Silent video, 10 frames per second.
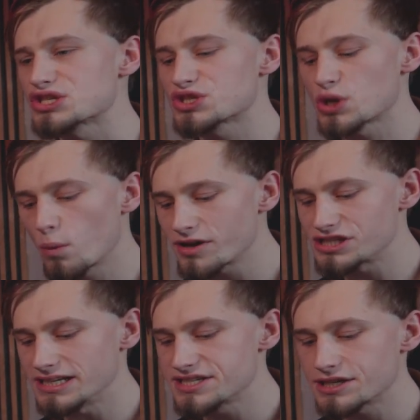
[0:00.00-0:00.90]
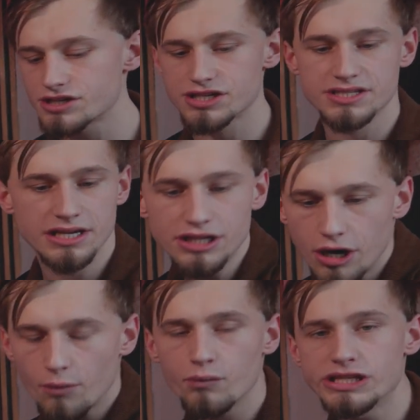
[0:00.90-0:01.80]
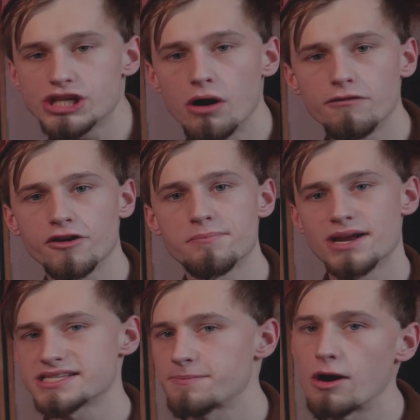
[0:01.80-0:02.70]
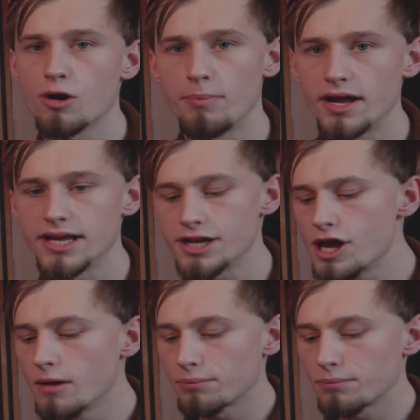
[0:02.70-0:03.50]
so much easier just to, reach over, press the power button,